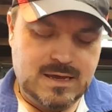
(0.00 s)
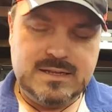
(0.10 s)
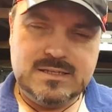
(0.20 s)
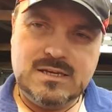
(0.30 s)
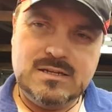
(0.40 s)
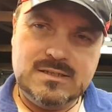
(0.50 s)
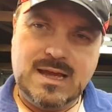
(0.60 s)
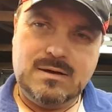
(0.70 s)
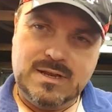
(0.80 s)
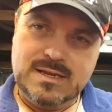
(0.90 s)
It turns
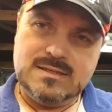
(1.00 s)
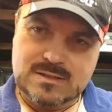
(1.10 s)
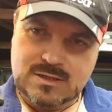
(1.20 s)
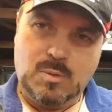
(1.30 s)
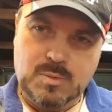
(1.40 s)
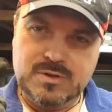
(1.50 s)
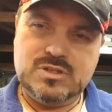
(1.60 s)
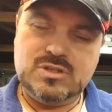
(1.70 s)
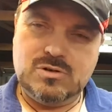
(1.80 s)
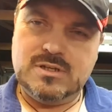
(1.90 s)
out it's the top of the
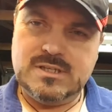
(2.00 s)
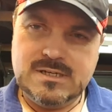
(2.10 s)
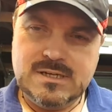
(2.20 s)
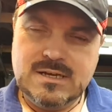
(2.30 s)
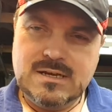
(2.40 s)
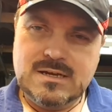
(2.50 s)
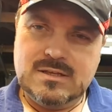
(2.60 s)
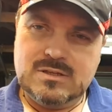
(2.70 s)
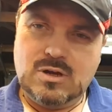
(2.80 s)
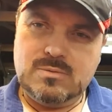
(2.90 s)
strut.
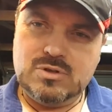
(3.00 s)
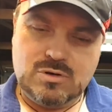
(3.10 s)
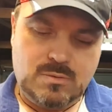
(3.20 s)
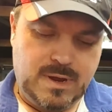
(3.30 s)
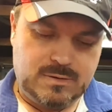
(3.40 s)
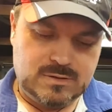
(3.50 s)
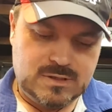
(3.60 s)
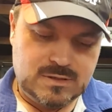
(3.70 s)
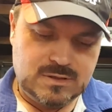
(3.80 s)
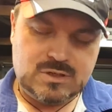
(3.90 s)
The top strut mount
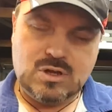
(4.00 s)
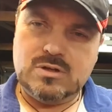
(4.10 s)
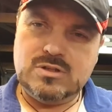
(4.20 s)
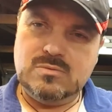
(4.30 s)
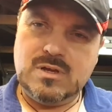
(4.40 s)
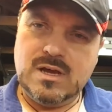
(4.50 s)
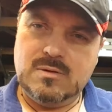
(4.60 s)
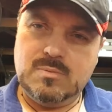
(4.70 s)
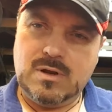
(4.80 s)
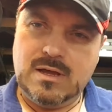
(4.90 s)
that's got some kind
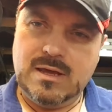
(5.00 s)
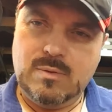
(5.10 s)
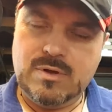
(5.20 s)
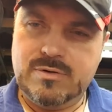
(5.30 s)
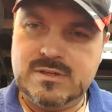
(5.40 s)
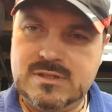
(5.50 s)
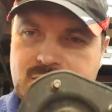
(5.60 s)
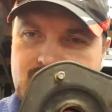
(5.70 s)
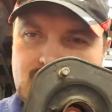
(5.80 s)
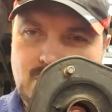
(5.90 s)
of play, whether it's
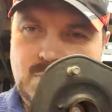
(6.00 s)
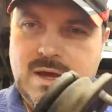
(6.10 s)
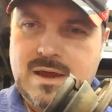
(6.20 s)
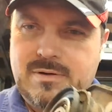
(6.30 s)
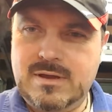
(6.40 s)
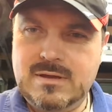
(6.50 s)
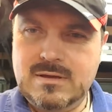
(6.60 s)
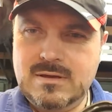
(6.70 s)
the bearing